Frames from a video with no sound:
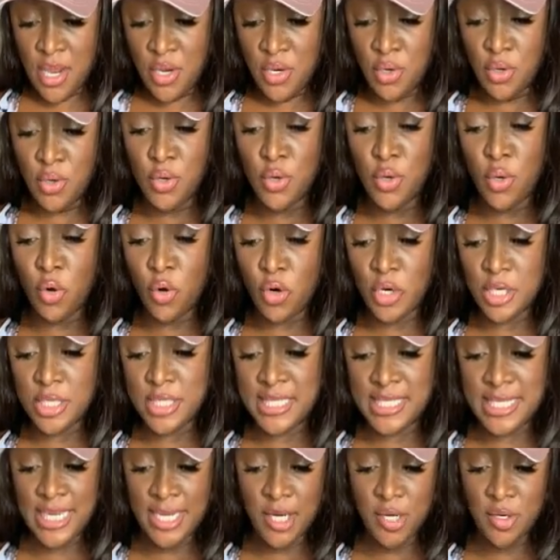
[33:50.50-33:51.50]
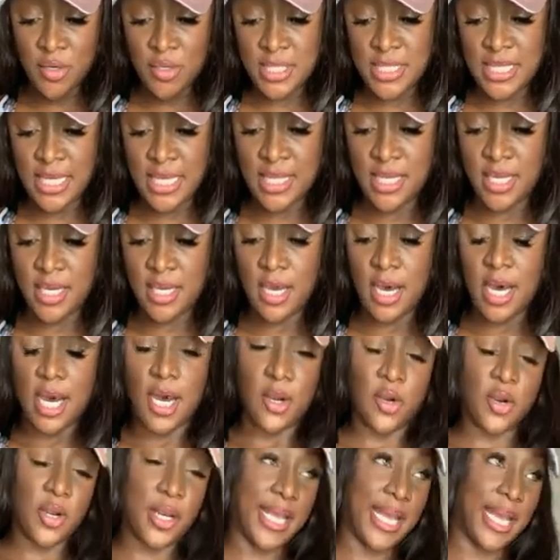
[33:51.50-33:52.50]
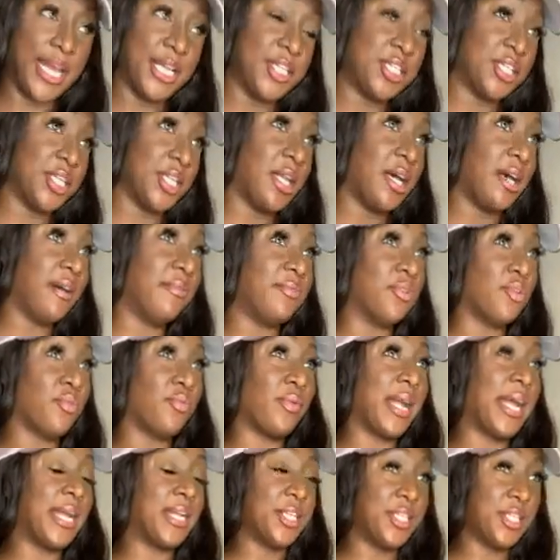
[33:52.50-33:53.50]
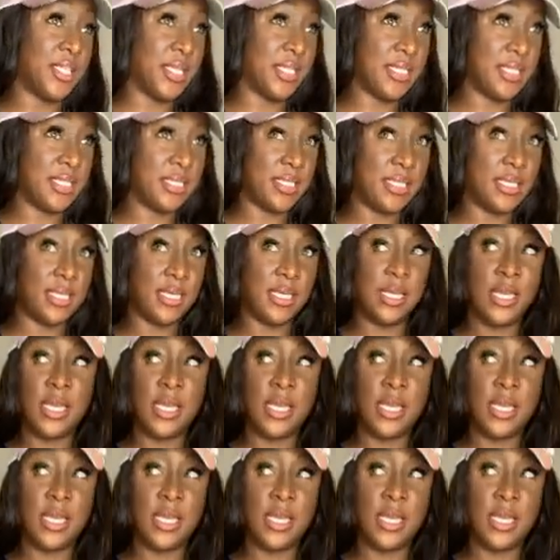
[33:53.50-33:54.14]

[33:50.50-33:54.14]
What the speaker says: nor sinners in the congregation of the righteous.